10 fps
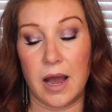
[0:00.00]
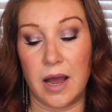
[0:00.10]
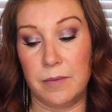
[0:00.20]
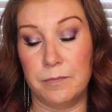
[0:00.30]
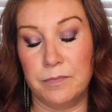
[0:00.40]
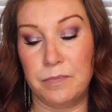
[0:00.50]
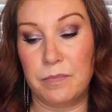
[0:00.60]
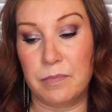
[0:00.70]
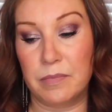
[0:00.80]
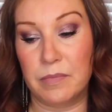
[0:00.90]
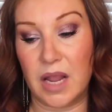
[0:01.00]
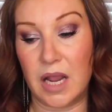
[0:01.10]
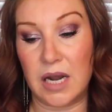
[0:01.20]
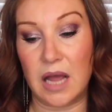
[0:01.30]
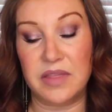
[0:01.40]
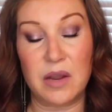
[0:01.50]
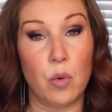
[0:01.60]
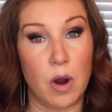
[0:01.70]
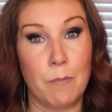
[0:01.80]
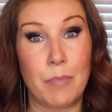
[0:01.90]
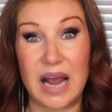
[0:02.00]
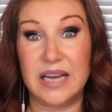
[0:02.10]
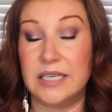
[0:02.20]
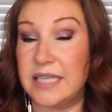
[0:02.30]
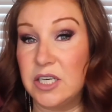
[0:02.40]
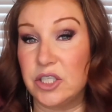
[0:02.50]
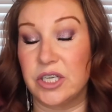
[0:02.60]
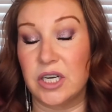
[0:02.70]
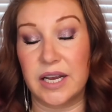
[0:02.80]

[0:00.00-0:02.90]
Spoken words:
And they weren't paying attention,